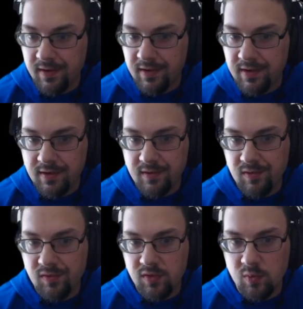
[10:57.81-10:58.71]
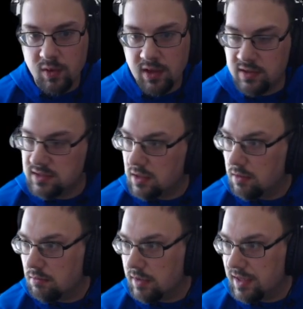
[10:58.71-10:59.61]
The well is a
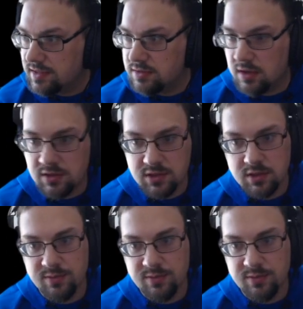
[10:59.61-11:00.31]
great structure,